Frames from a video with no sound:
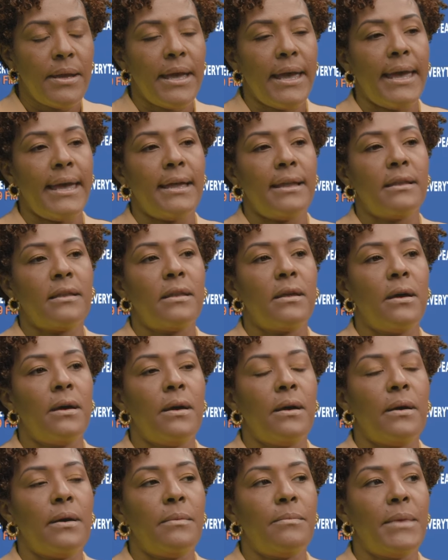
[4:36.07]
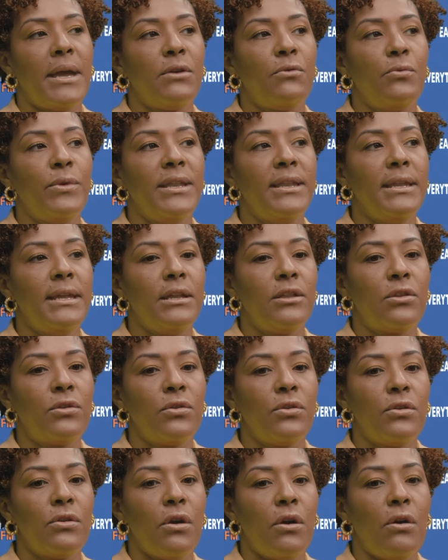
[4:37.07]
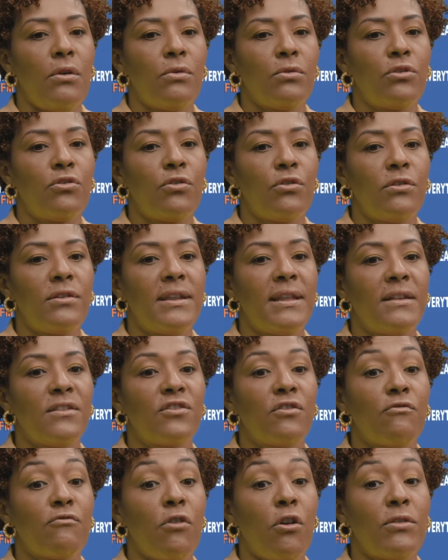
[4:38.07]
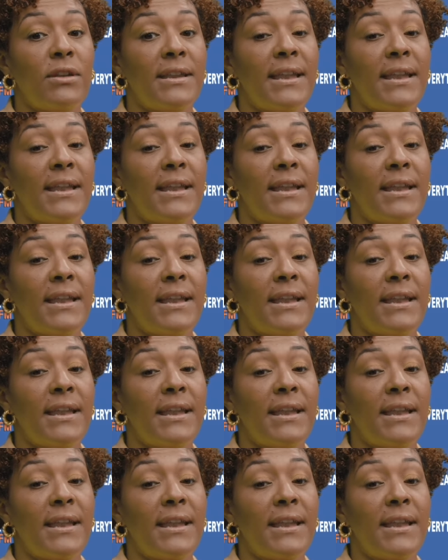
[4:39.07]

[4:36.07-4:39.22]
And we need to now turn things around.